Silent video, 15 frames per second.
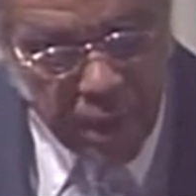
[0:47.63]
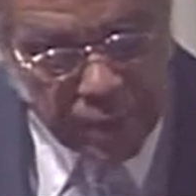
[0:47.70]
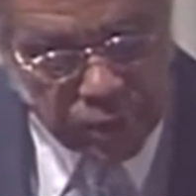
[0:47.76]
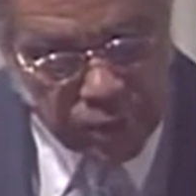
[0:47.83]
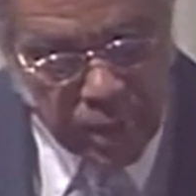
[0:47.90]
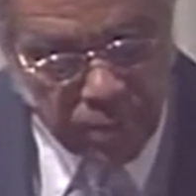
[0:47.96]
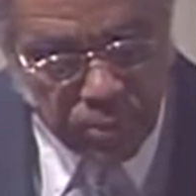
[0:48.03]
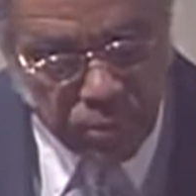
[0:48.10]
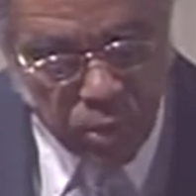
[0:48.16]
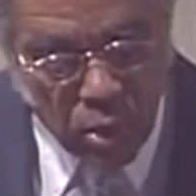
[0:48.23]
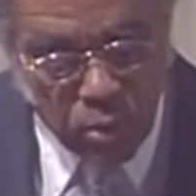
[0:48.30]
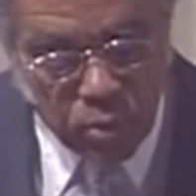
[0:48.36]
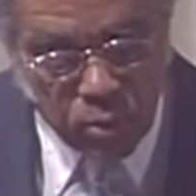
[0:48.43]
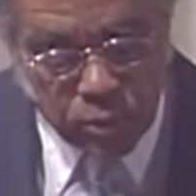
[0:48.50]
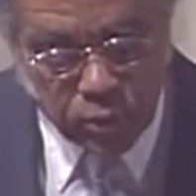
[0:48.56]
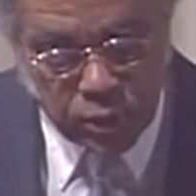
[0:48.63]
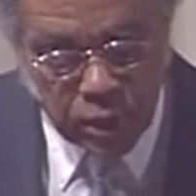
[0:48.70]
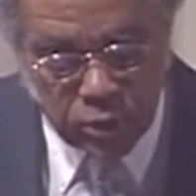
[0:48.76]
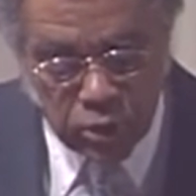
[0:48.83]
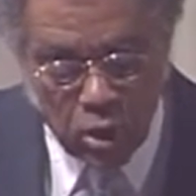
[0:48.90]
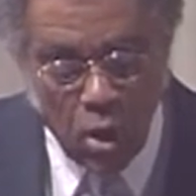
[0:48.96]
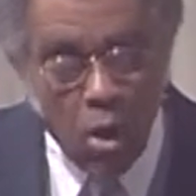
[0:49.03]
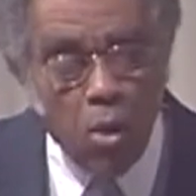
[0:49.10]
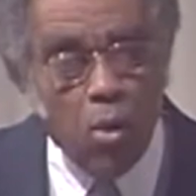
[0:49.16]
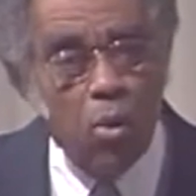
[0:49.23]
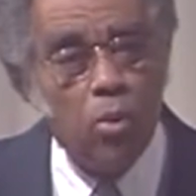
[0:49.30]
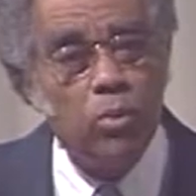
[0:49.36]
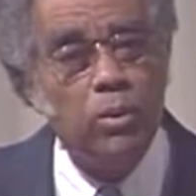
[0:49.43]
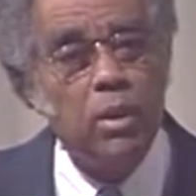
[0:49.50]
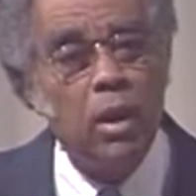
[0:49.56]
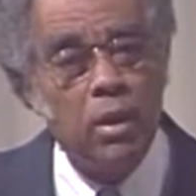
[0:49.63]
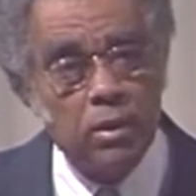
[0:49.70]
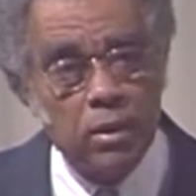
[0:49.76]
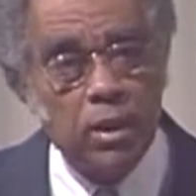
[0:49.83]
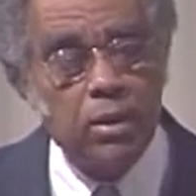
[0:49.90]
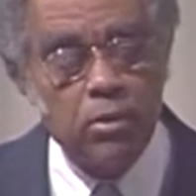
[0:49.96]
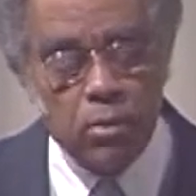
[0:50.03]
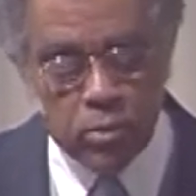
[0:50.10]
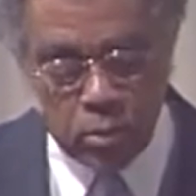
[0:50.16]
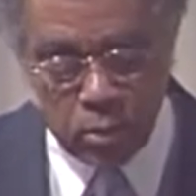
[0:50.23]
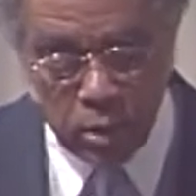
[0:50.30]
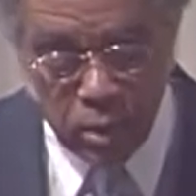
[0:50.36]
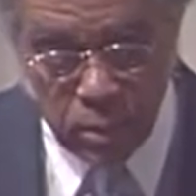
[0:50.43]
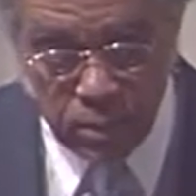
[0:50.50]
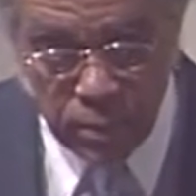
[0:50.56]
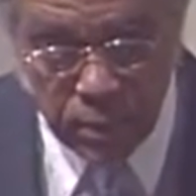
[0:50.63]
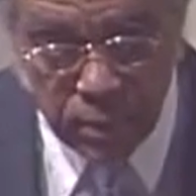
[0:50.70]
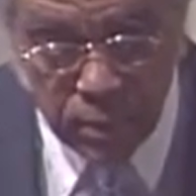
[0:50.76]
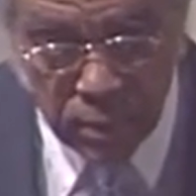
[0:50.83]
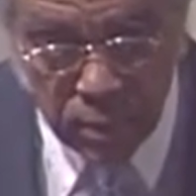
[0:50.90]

except those in your own little group,